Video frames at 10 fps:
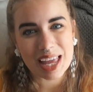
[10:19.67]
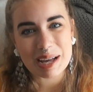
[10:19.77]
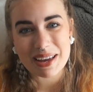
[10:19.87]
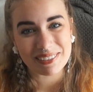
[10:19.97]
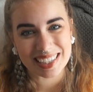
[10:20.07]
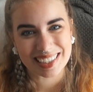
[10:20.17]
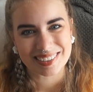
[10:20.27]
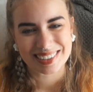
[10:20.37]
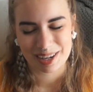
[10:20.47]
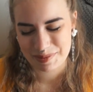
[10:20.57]
I'm having a
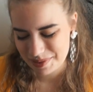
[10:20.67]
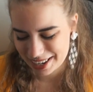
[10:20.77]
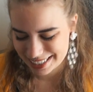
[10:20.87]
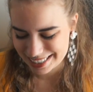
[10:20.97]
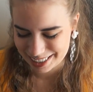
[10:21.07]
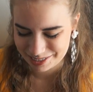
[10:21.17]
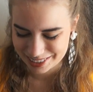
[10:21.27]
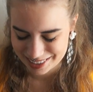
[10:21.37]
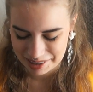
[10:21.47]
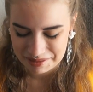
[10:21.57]
good time. I'm having a
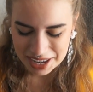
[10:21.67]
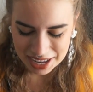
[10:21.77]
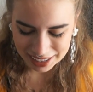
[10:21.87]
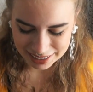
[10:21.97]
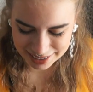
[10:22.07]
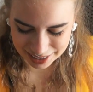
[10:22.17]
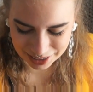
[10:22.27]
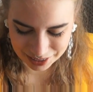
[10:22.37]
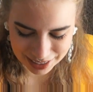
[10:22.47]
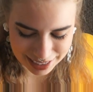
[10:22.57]
delightful time.
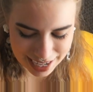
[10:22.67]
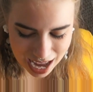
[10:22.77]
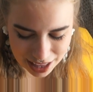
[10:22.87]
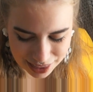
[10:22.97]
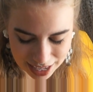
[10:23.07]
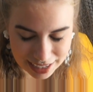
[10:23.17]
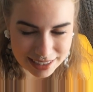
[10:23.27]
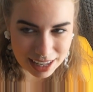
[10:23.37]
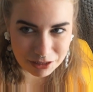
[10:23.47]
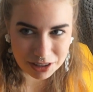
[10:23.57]
So yeah, that
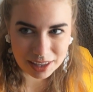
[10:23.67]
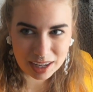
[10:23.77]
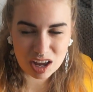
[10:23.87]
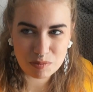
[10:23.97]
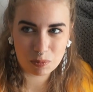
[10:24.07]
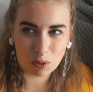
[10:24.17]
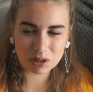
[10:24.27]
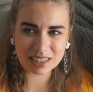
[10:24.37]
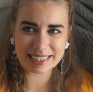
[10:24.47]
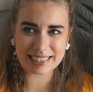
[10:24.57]
is everything I
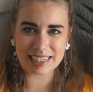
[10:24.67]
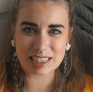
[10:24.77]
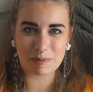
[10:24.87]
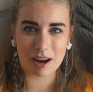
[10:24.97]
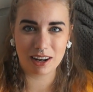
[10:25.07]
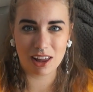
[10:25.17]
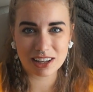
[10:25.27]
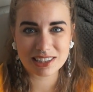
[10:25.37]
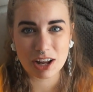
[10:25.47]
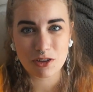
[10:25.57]
bought since my
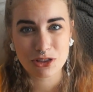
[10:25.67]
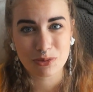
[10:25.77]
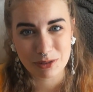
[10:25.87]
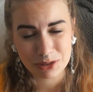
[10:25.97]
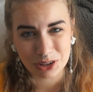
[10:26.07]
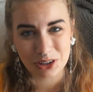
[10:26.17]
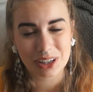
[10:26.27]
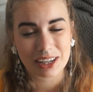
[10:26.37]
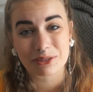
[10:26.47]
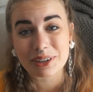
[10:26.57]
last thrift
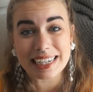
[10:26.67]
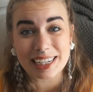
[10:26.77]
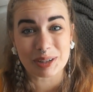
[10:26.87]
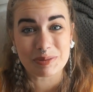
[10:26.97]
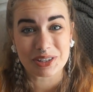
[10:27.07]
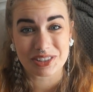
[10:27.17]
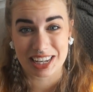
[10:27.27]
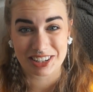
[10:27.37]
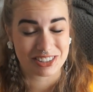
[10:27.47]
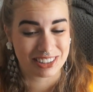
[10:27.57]
haul. I really hope
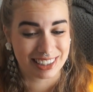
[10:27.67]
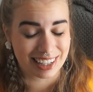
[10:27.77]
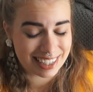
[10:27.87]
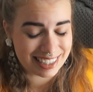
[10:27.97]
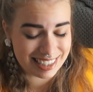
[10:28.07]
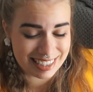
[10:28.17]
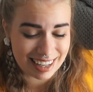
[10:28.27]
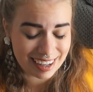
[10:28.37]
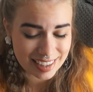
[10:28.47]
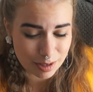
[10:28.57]
that you liked these
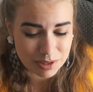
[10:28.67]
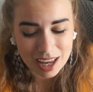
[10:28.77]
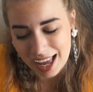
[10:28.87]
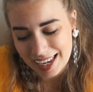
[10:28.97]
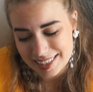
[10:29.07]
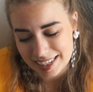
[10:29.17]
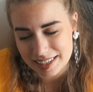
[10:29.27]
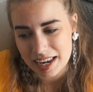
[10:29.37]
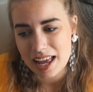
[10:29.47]
items. I did.